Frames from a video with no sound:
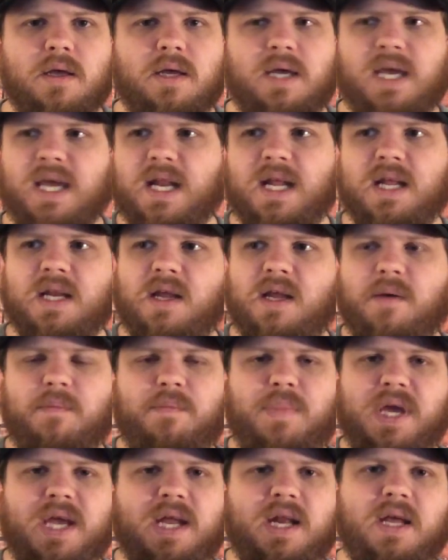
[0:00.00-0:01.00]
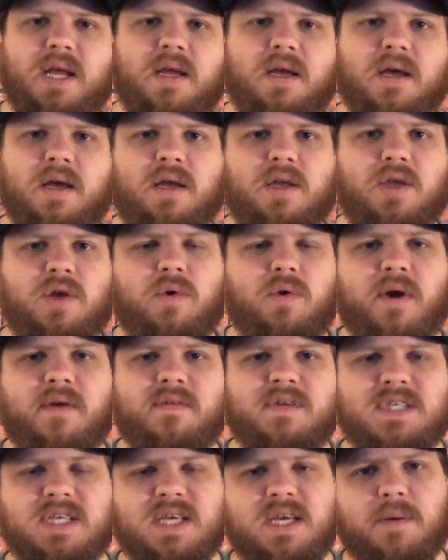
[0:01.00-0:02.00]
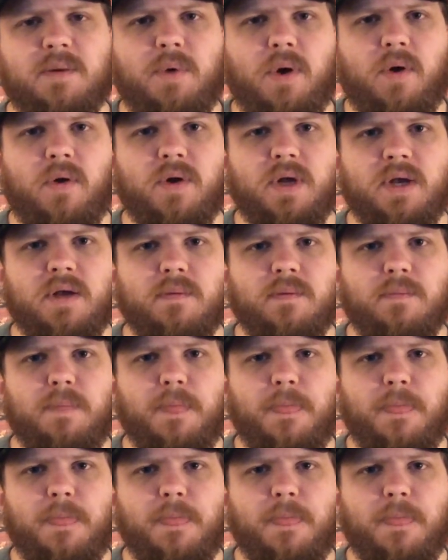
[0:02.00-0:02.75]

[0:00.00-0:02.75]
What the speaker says: can end up beating a UFC opponent